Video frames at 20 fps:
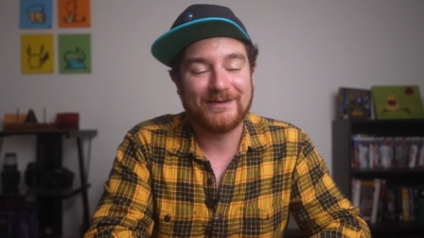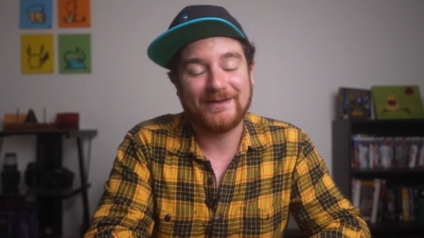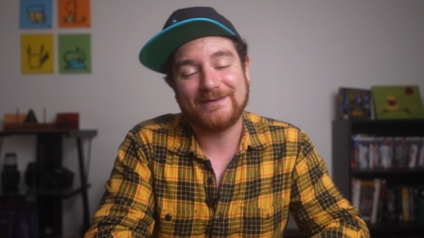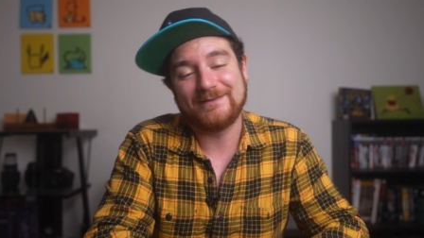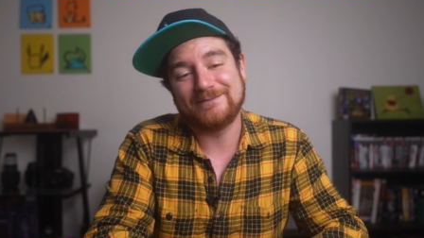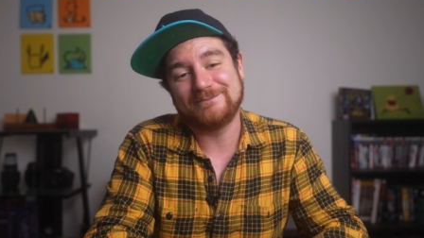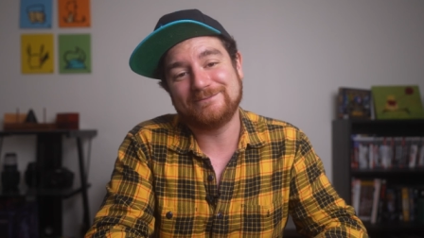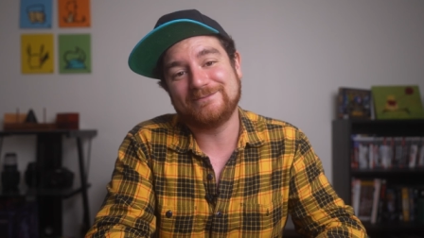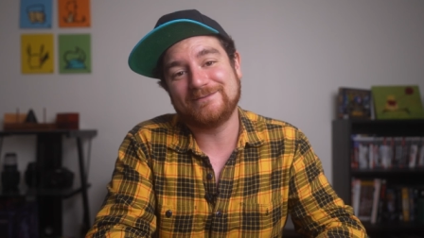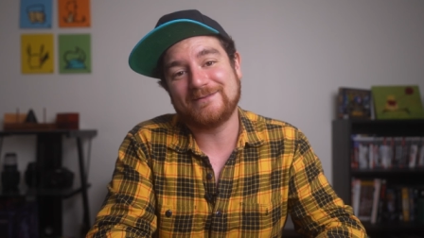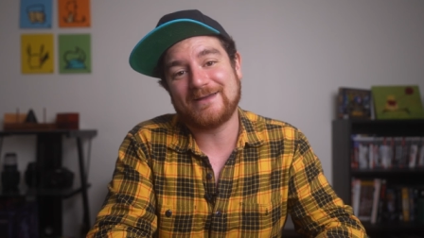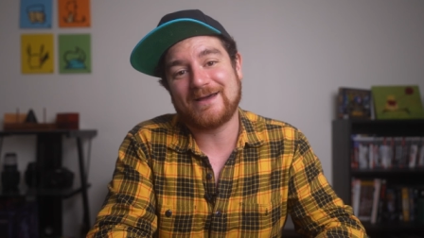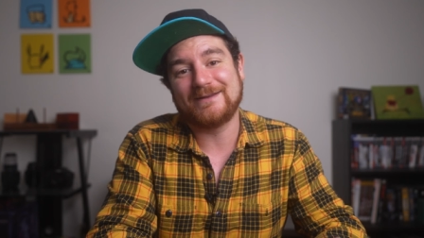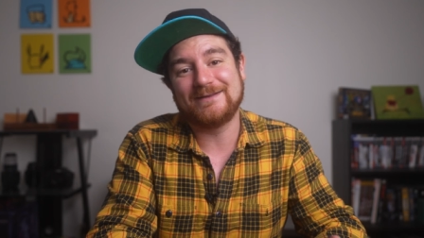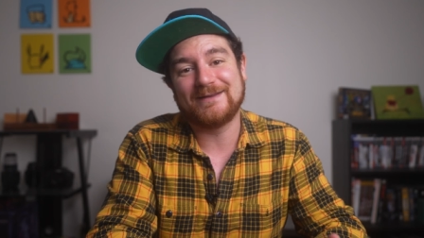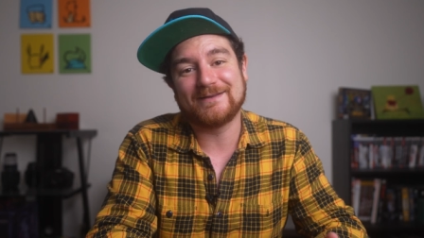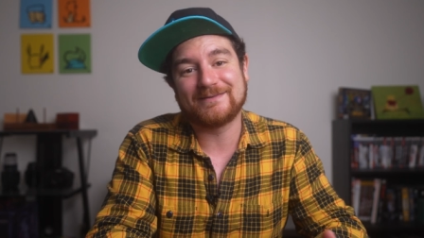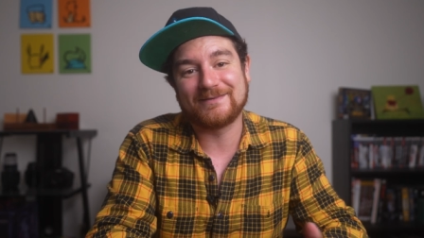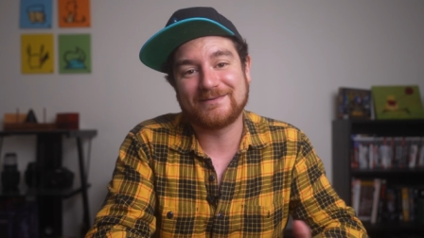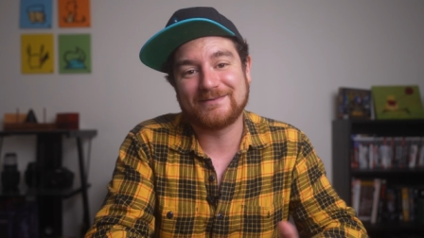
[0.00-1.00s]
and
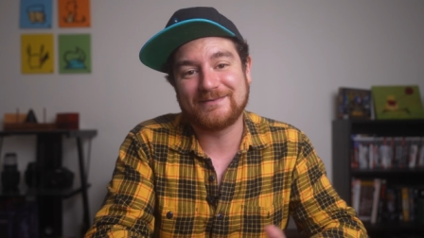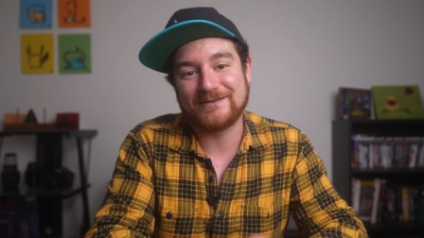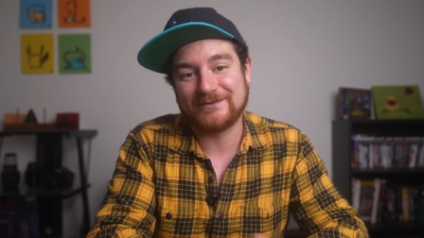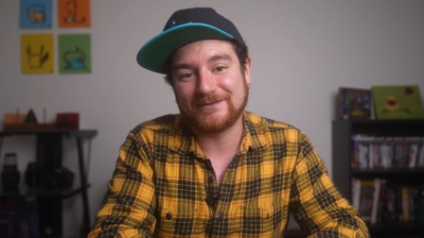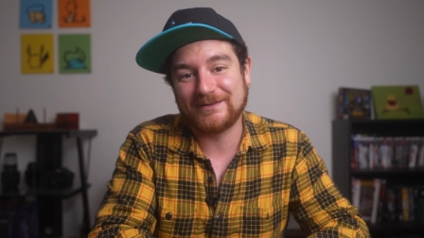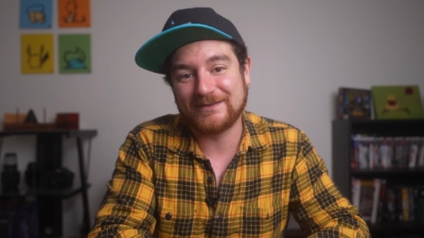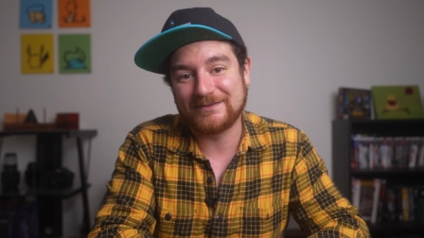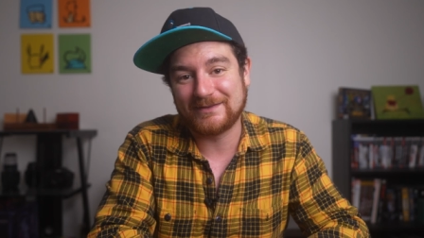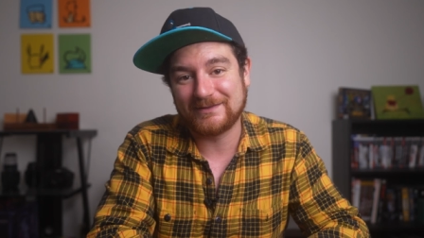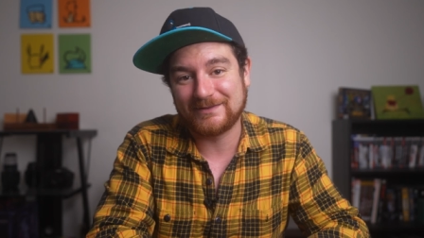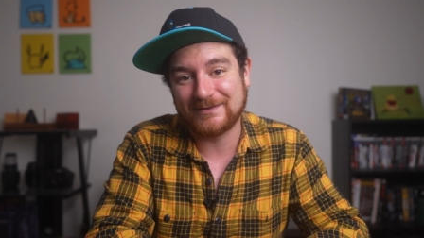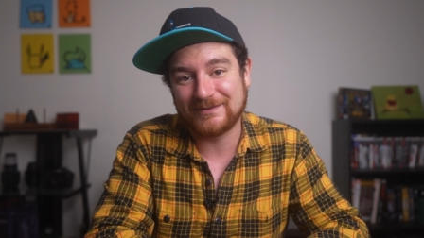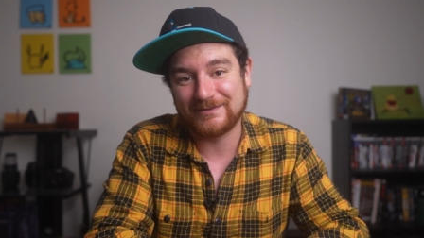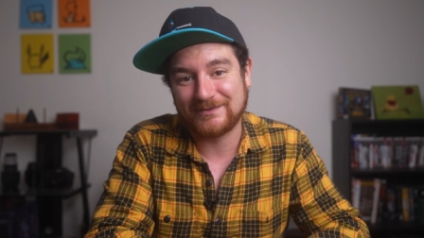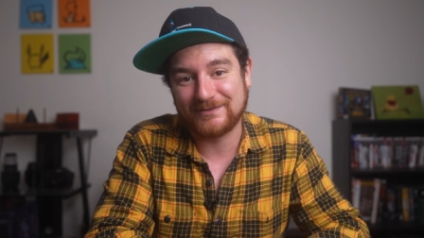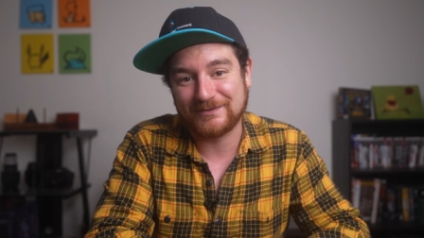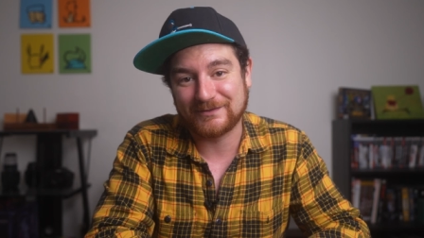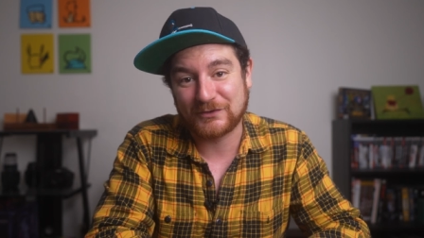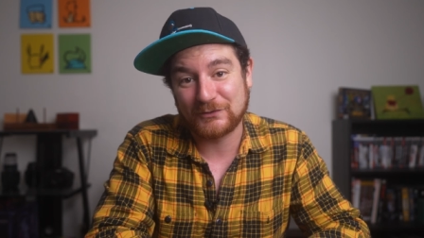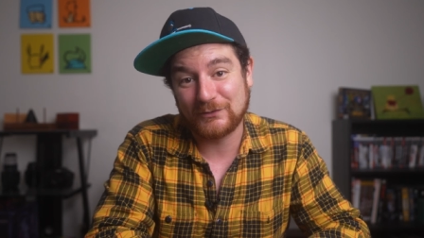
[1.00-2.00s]
not necessarily that
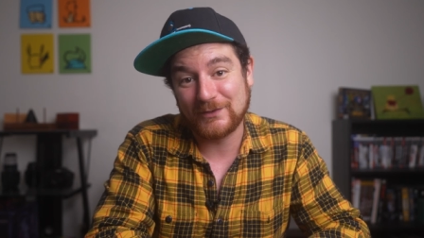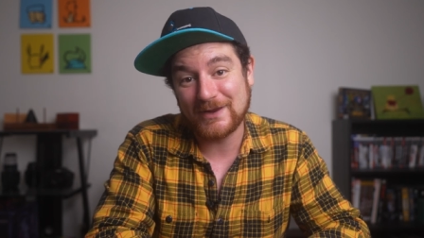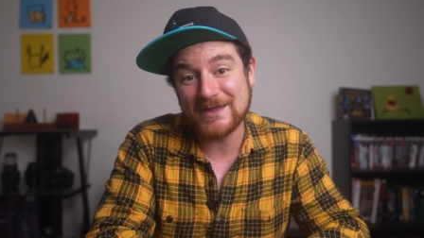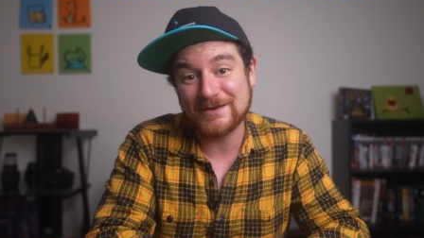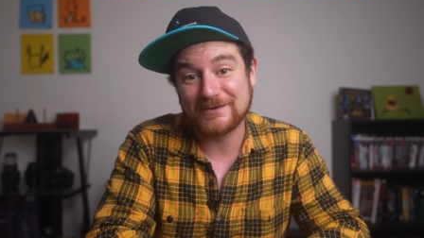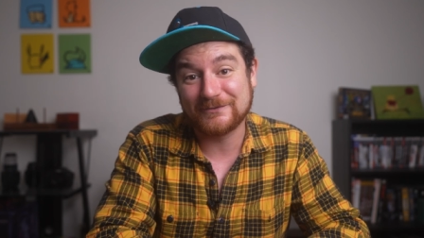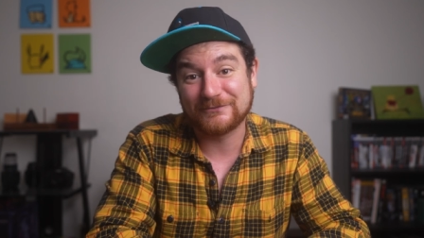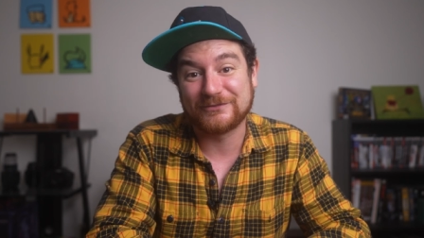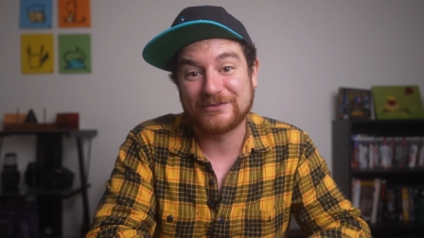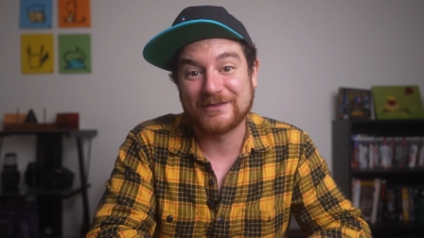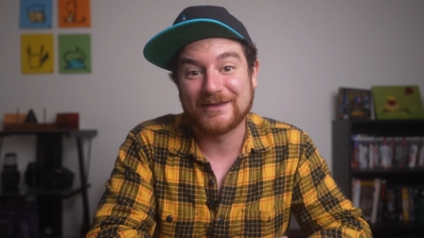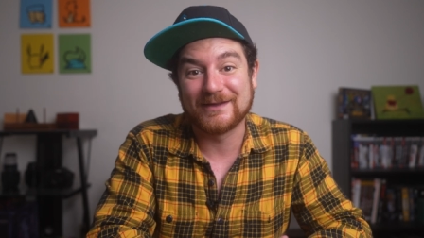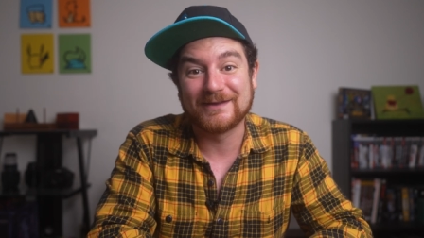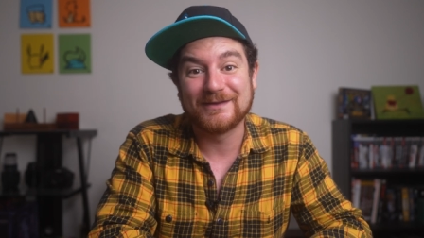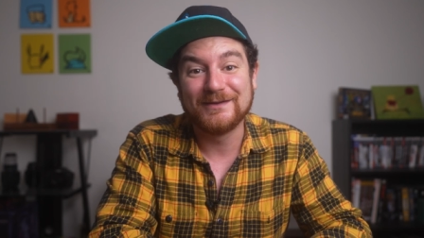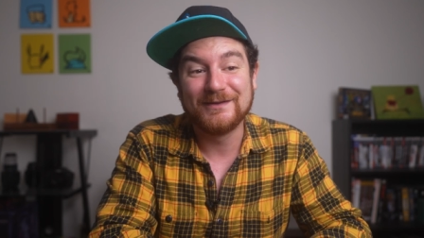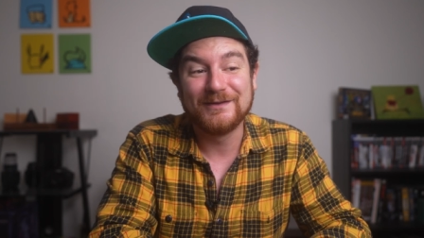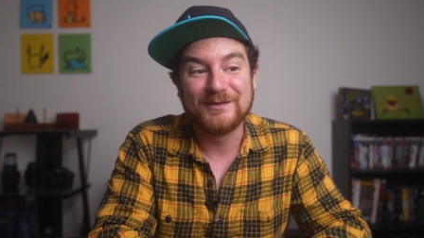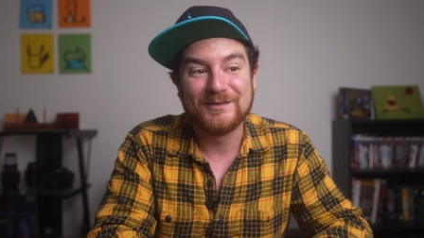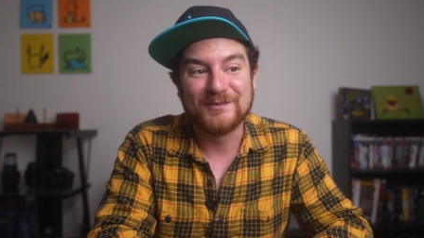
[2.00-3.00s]
this is a creative
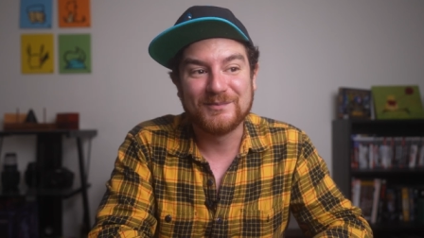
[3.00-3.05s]
thing,